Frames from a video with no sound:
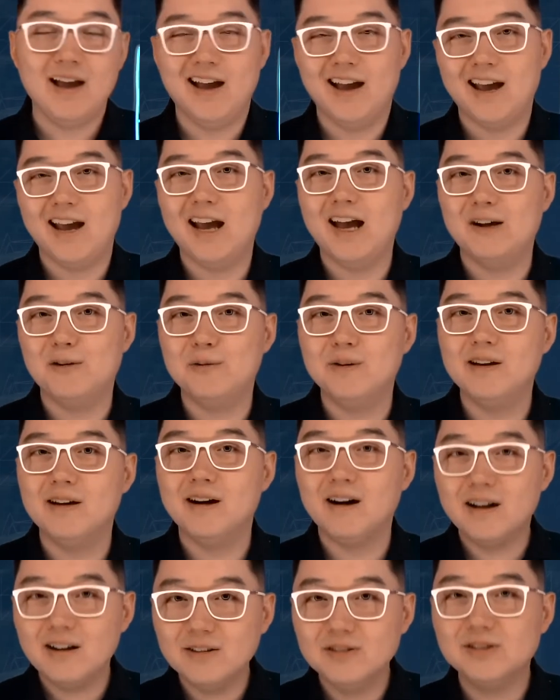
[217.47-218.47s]
And we
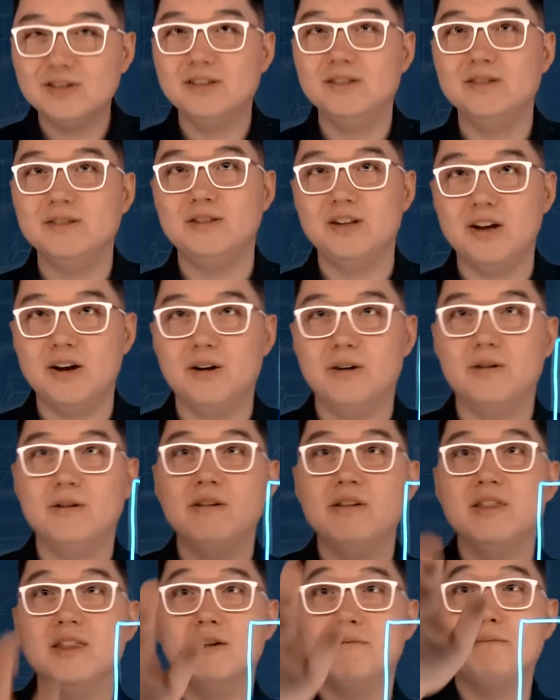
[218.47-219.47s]
also know
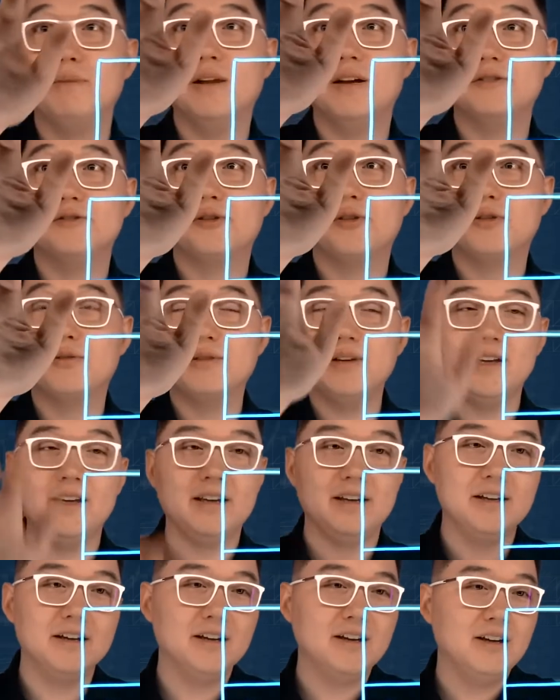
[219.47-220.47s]
the plus
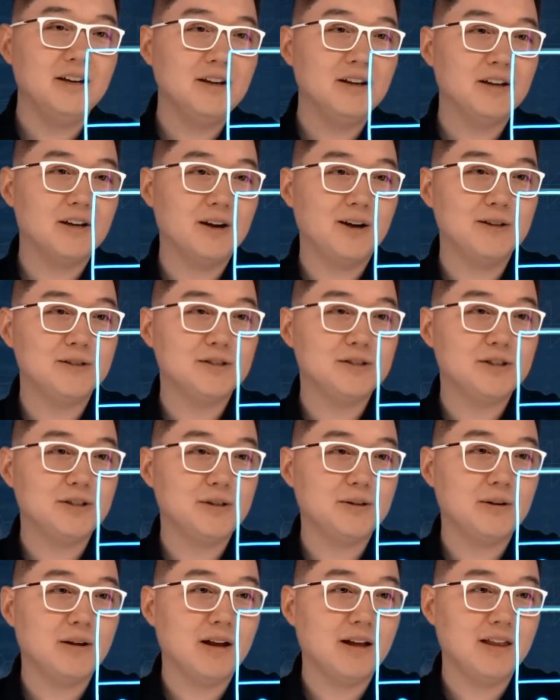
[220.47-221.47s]
3 goes
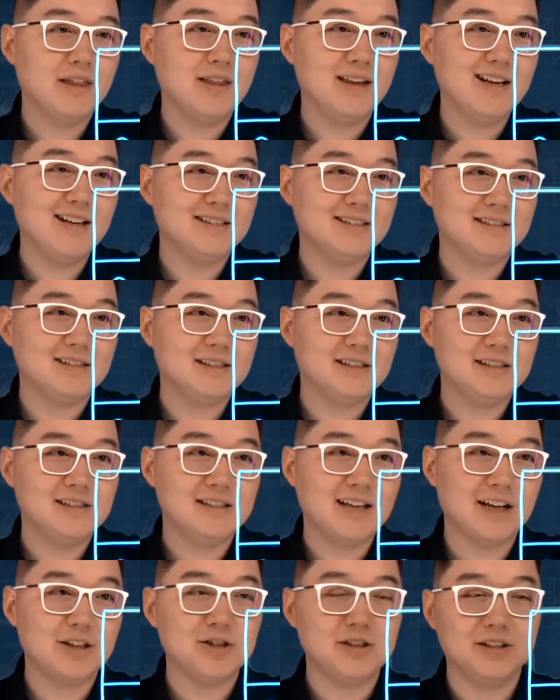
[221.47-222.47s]
to this
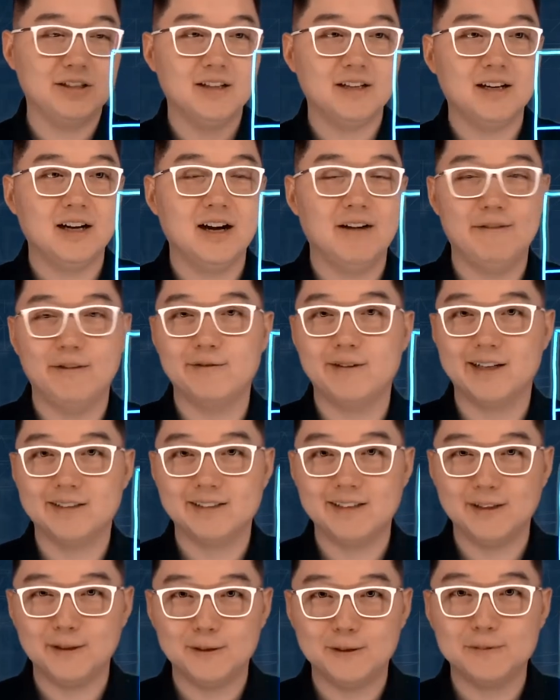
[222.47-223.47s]
section of the
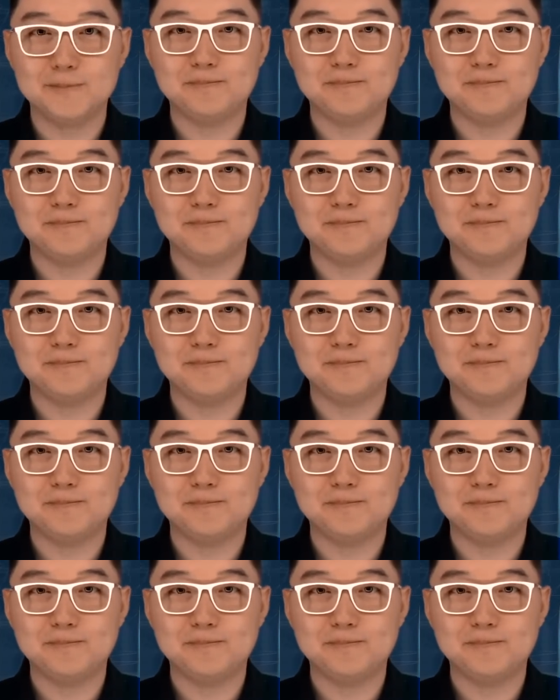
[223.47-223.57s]
rectangle.